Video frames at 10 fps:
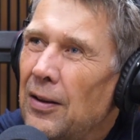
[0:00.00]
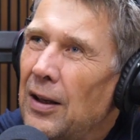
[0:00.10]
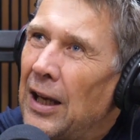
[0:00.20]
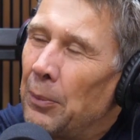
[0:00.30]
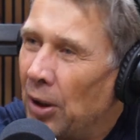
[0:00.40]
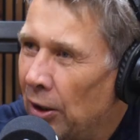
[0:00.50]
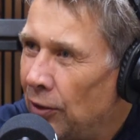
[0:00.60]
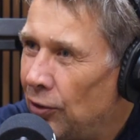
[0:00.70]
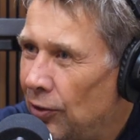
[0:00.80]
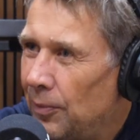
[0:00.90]
and
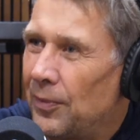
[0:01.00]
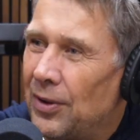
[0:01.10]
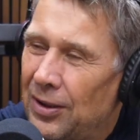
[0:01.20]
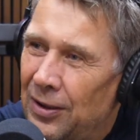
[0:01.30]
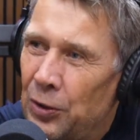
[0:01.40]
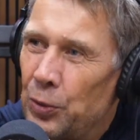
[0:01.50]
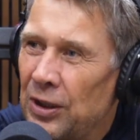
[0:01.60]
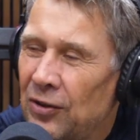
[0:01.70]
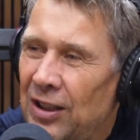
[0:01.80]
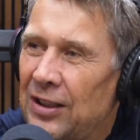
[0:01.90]
partners who can
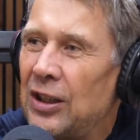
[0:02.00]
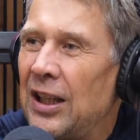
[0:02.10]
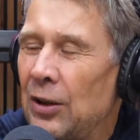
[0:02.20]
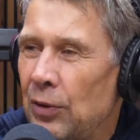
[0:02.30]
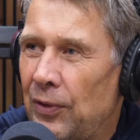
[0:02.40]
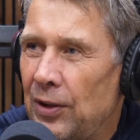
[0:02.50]
take care of